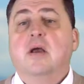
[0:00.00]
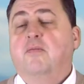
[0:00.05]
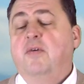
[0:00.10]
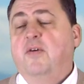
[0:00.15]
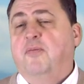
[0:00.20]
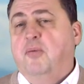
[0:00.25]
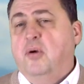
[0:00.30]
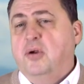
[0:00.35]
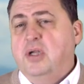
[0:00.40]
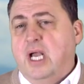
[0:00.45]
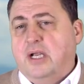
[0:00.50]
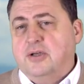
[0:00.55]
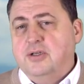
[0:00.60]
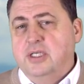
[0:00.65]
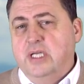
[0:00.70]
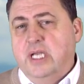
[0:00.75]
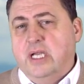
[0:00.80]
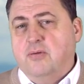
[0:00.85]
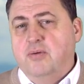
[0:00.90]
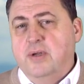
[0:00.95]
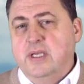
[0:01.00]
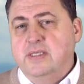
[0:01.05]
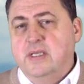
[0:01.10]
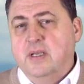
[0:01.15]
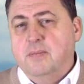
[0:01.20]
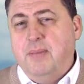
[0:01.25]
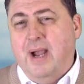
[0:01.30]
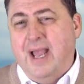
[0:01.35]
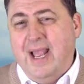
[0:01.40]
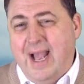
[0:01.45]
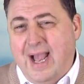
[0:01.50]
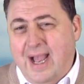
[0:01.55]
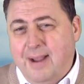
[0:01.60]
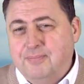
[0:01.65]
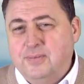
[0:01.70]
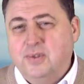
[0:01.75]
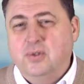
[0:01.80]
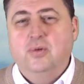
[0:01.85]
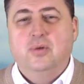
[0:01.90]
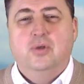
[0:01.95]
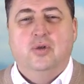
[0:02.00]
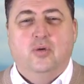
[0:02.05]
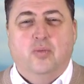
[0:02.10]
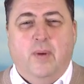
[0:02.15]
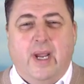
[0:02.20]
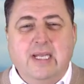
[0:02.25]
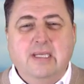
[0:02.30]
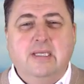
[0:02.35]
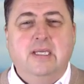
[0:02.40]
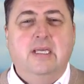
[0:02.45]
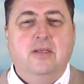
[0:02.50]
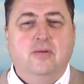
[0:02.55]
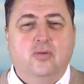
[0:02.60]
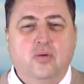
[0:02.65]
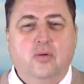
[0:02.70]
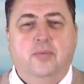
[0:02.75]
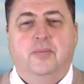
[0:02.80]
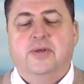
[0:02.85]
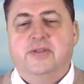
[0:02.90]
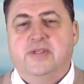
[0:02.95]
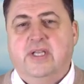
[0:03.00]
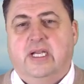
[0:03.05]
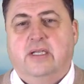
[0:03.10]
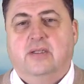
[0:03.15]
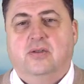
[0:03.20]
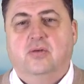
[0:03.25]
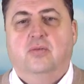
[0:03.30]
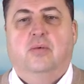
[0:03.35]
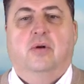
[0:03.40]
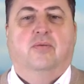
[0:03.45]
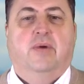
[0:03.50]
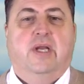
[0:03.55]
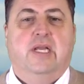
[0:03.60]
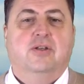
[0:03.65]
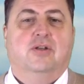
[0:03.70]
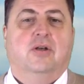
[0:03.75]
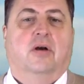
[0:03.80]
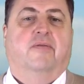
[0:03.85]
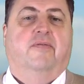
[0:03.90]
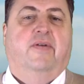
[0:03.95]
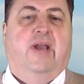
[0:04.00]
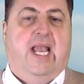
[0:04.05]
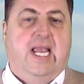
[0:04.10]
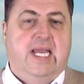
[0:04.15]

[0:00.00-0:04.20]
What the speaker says: with production increasing by up to 22% to a range of